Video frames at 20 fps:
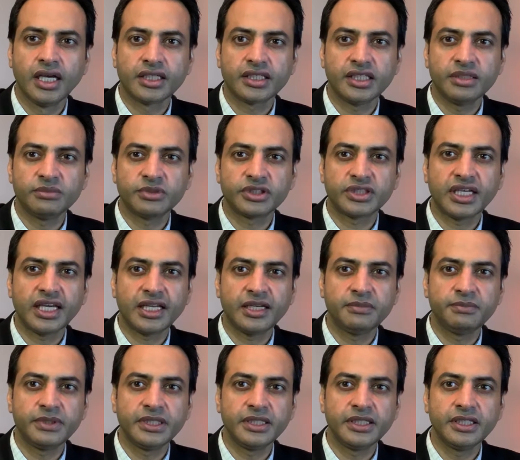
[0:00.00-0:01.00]

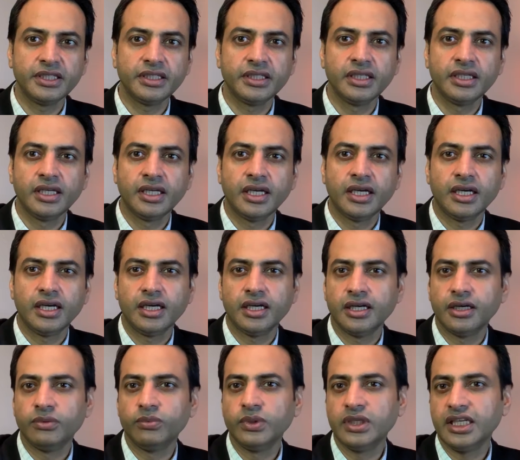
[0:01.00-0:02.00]
chemotherapy
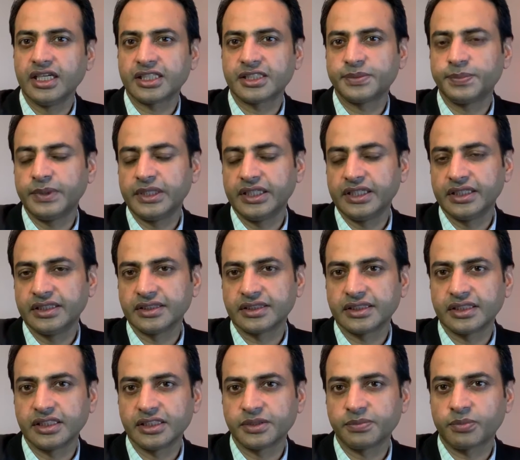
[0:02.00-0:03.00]
will experience
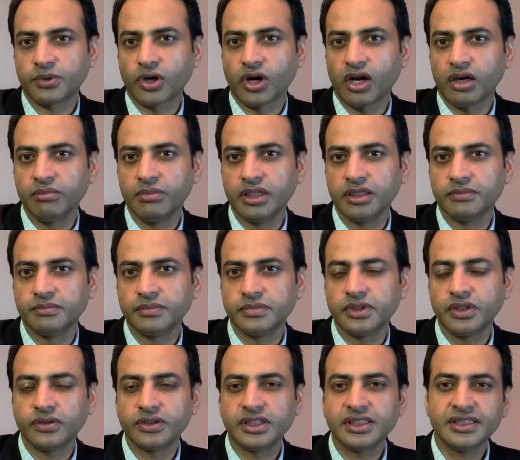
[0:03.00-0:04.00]
this problem.
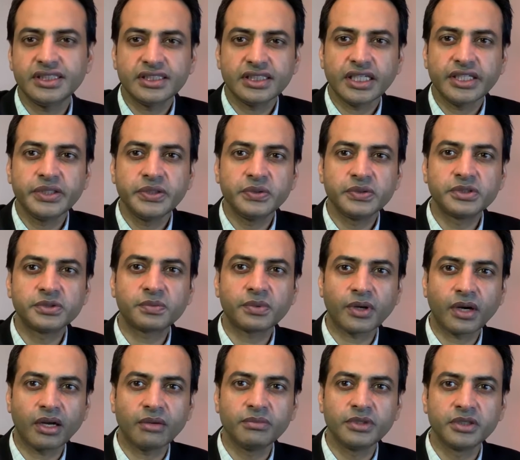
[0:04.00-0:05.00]
Now this is a huge
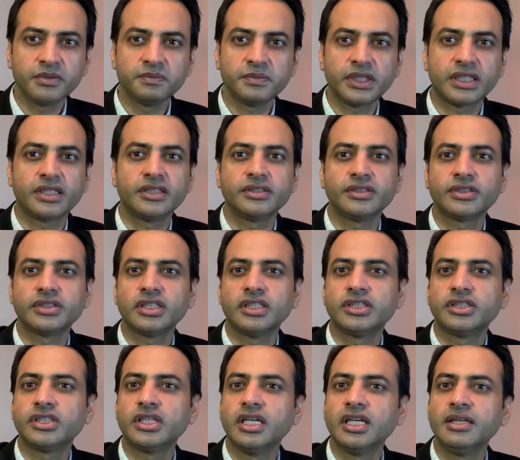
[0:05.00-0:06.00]
problem because
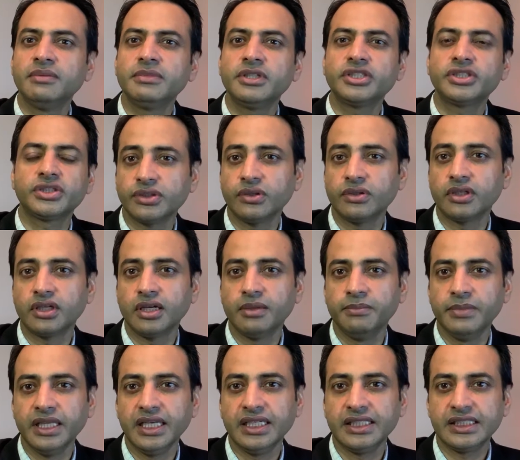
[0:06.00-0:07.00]
it limits your
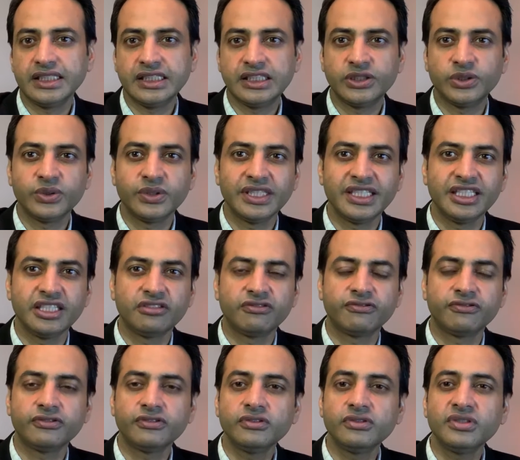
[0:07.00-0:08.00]
ability to eat
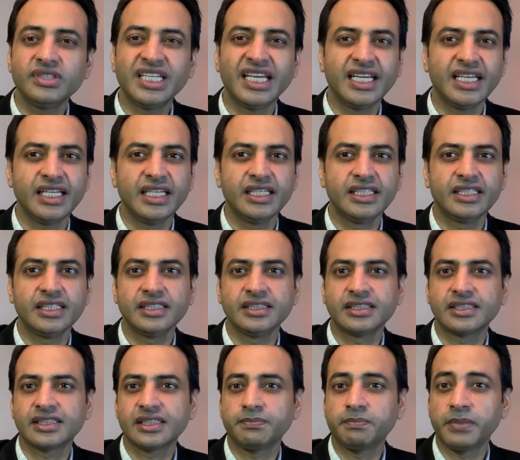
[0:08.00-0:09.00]
food. It
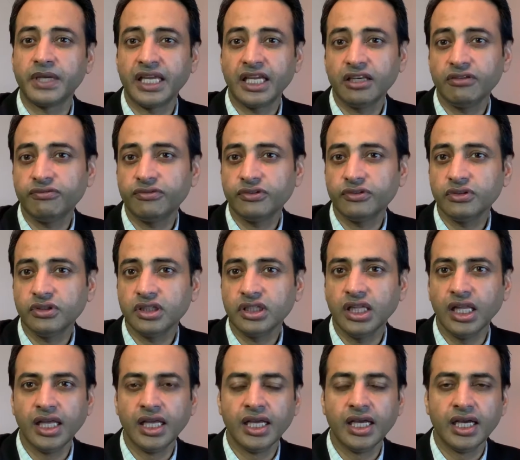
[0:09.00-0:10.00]
is painful.
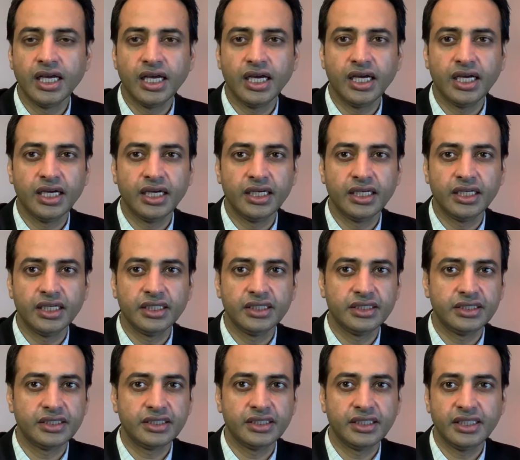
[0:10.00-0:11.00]

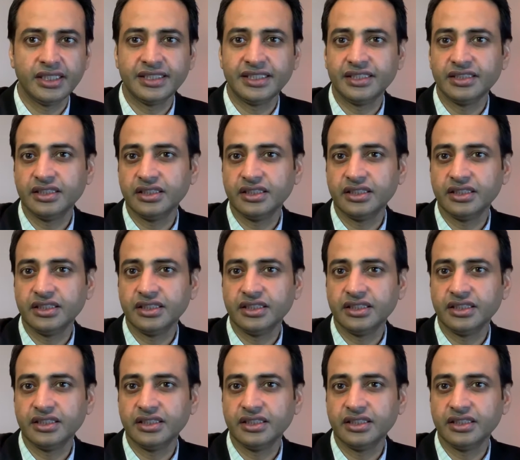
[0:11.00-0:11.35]
It